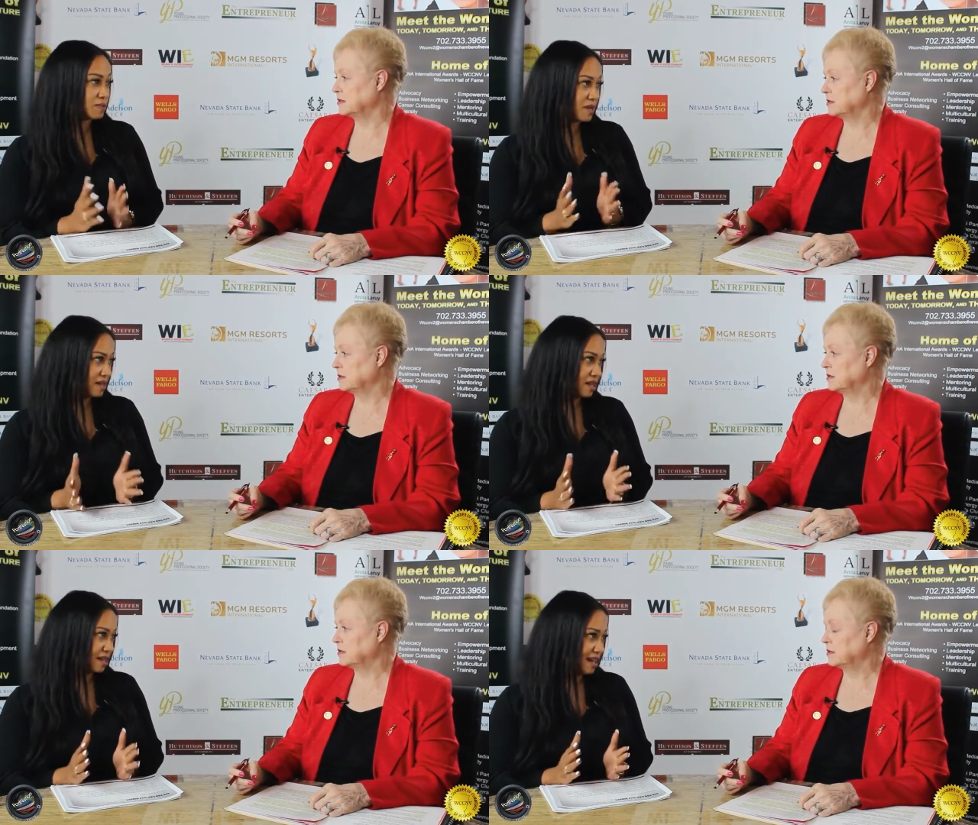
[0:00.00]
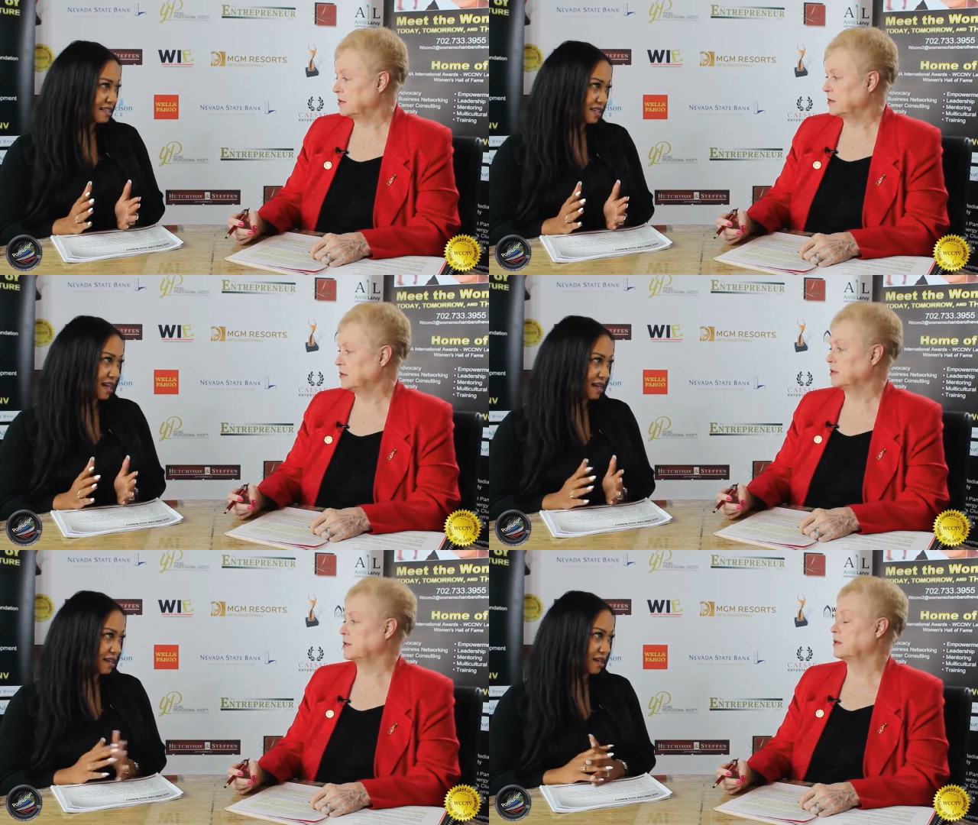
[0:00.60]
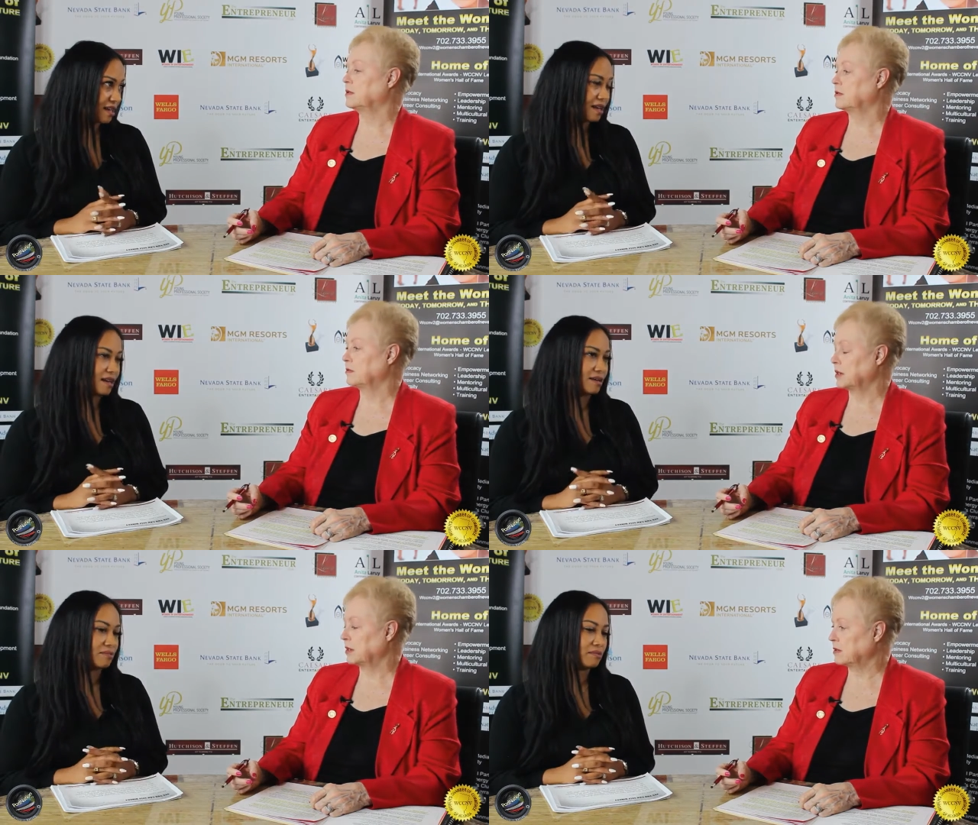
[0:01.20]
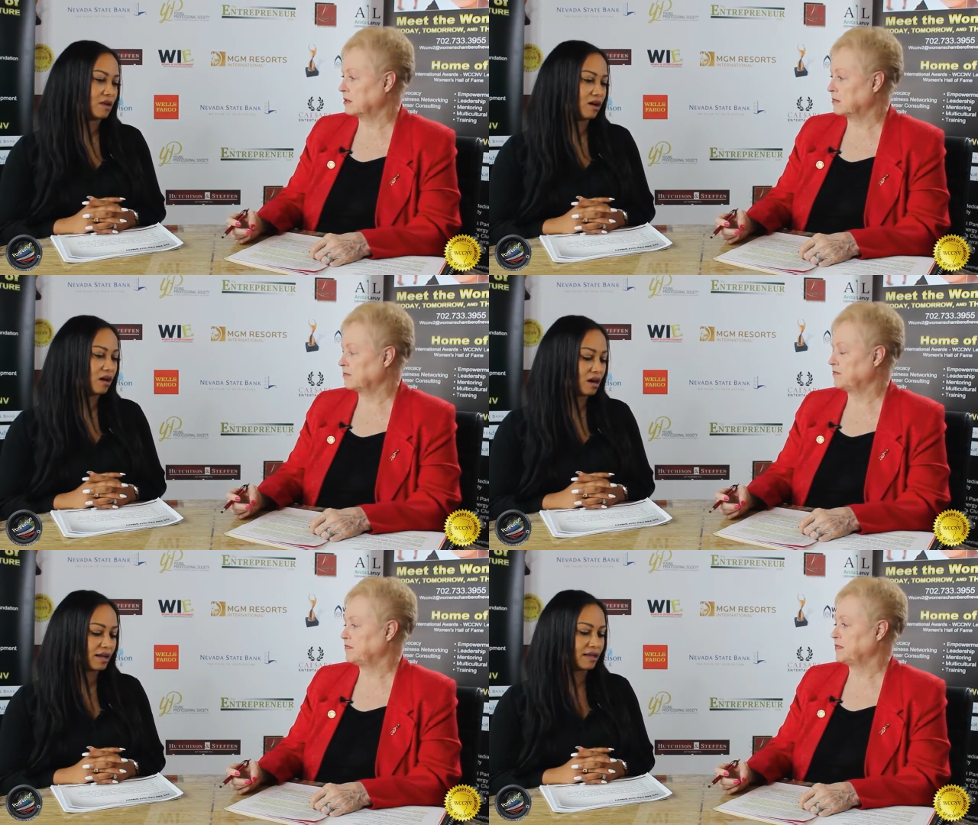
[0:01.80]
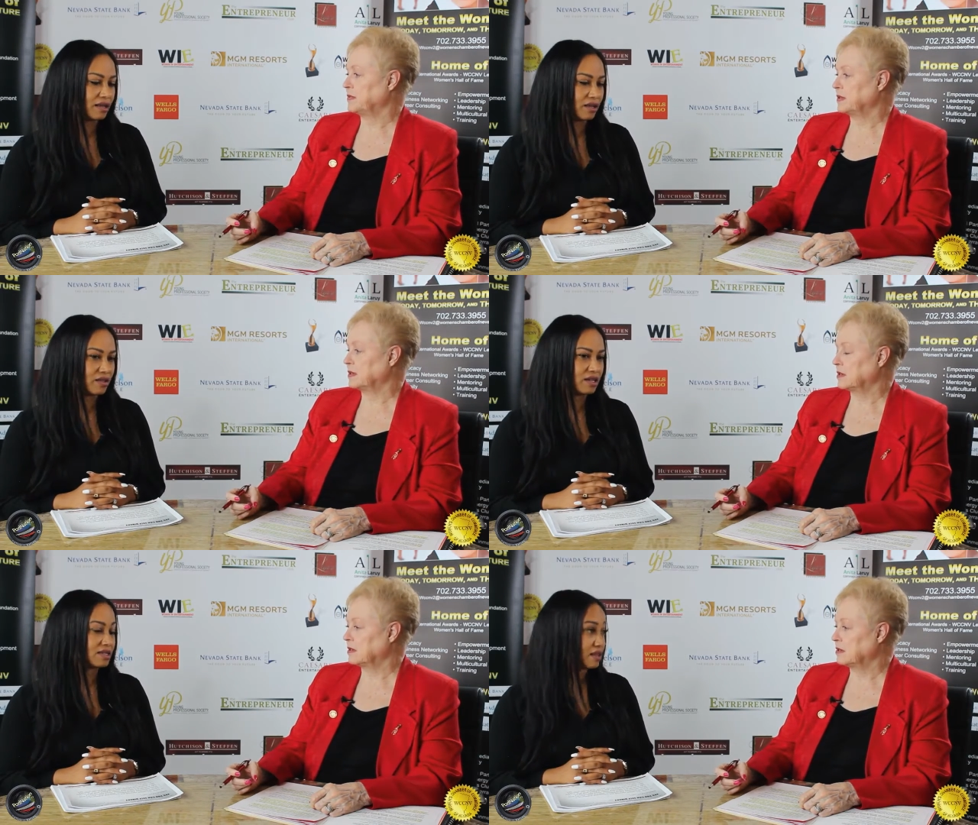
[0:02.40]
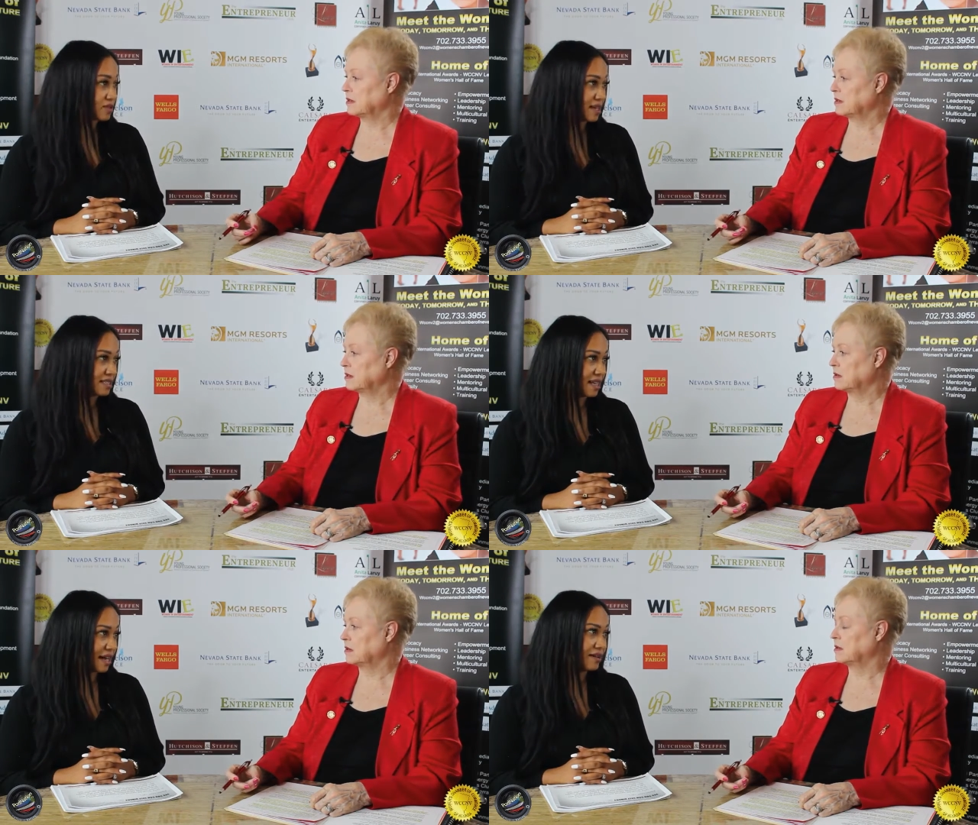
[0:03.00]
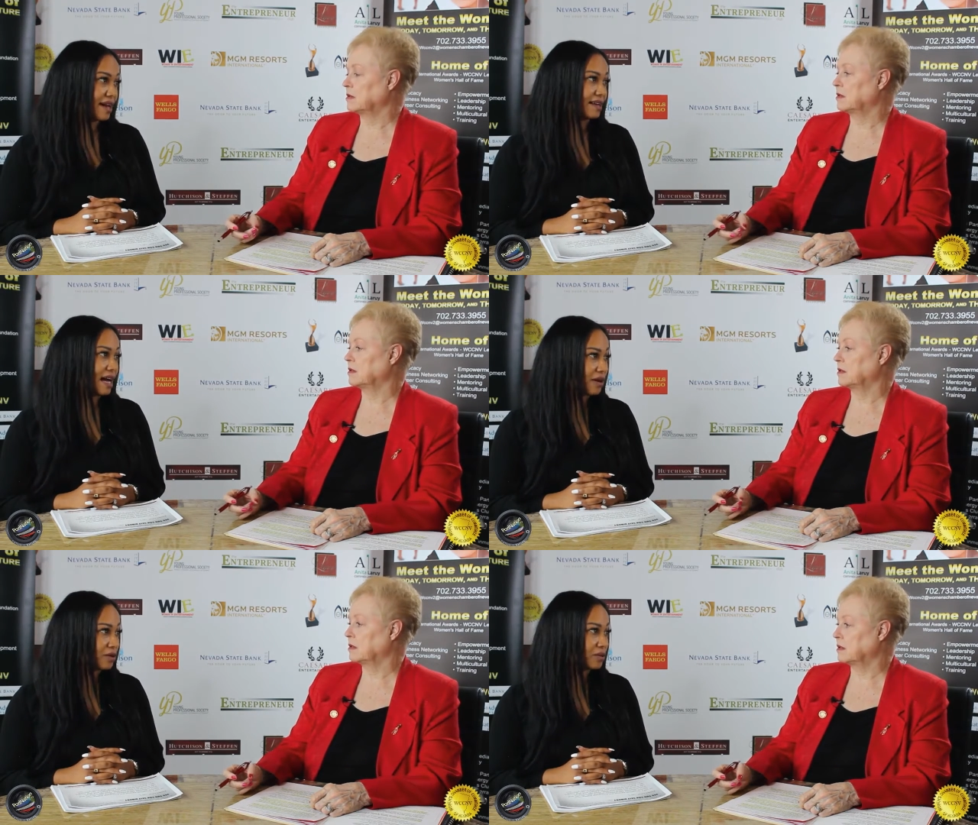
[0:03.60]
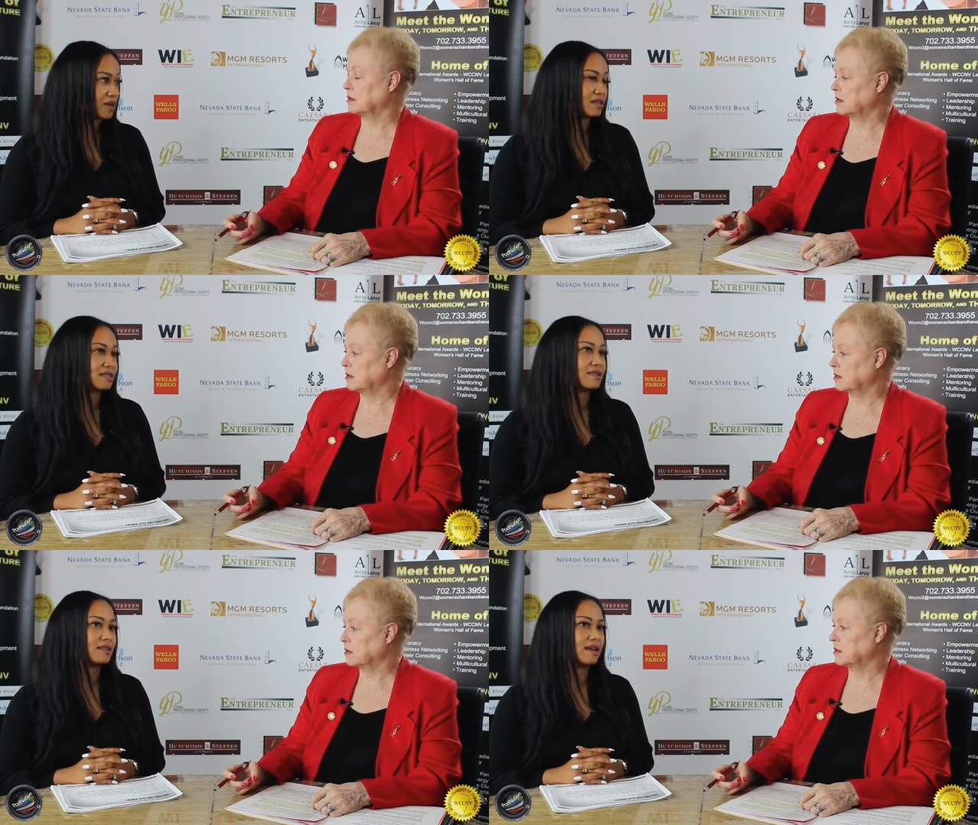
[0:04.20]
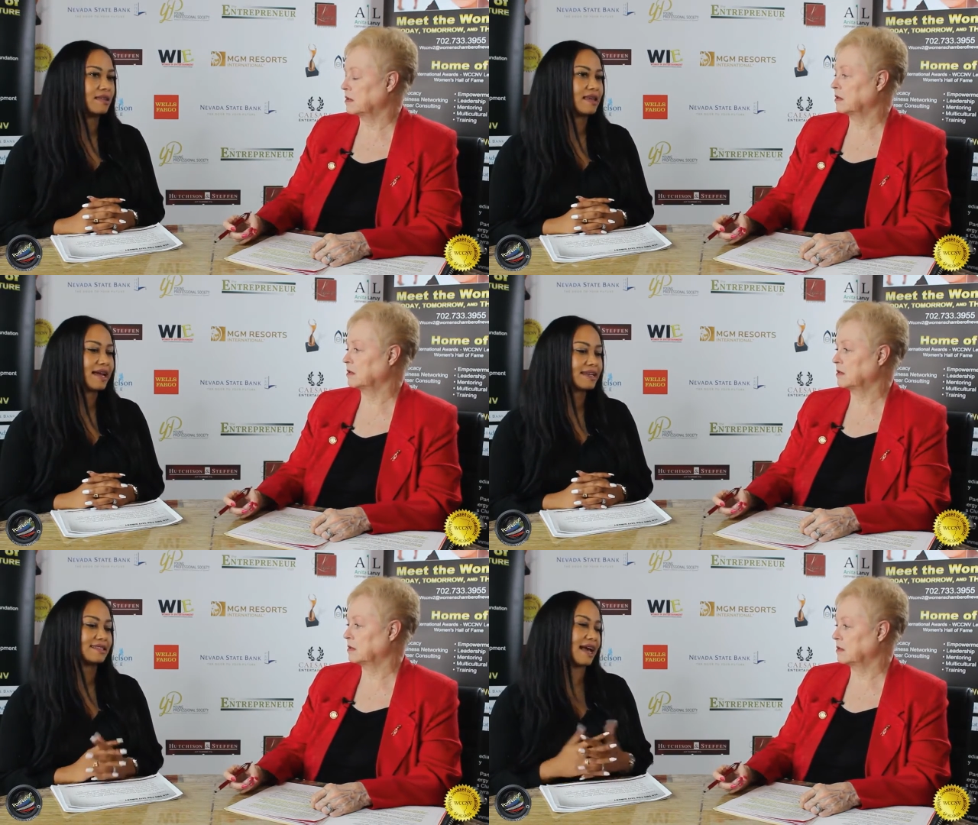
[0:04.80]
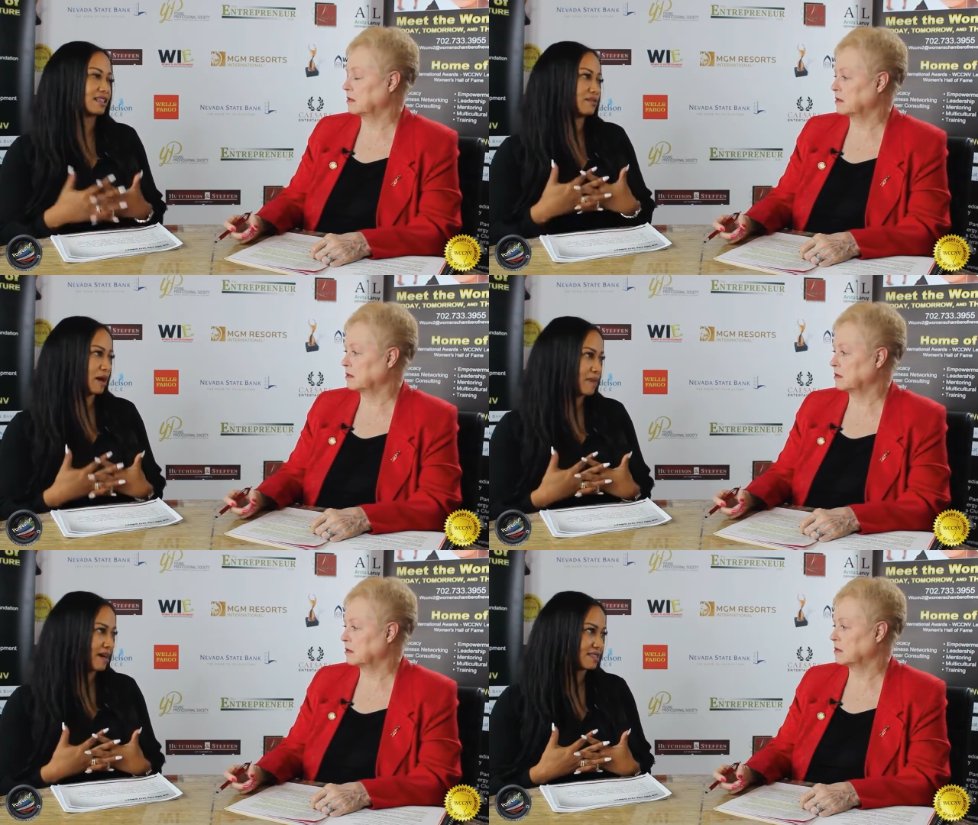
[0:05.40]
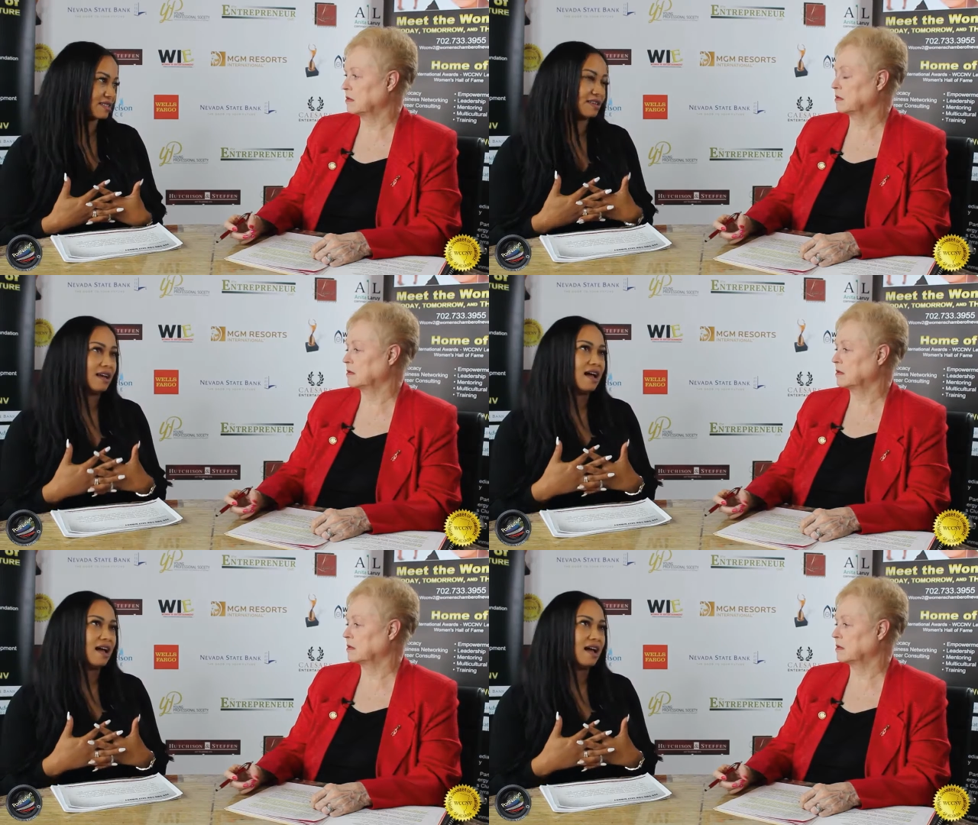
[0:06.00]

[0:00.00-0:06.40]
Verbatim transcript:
Speaker 1: speaking and educating um, right. on the self-directed IRA and how it works, and and that is actually my passion.